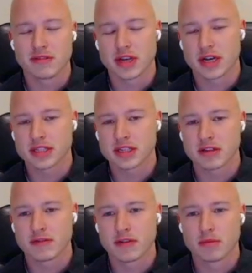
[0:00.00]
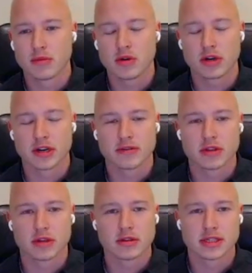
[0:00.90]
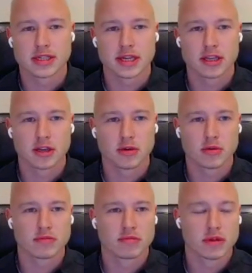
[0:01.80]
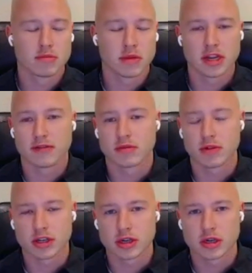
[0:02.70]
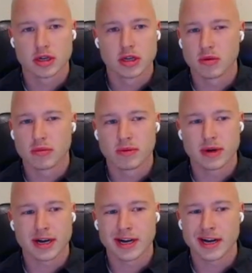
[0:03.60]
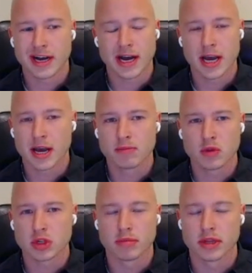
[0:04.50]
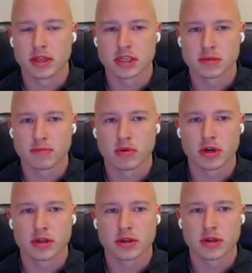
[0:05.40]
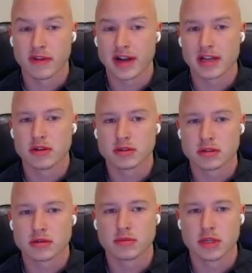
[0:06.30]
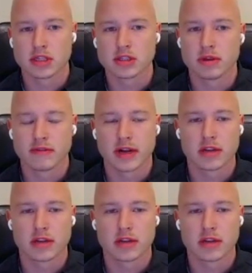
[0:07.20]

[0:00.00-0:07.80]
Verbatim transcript: even even asking for more, even though they say they don't want money from Russia. So I, I'm not sure, but the sport values need to be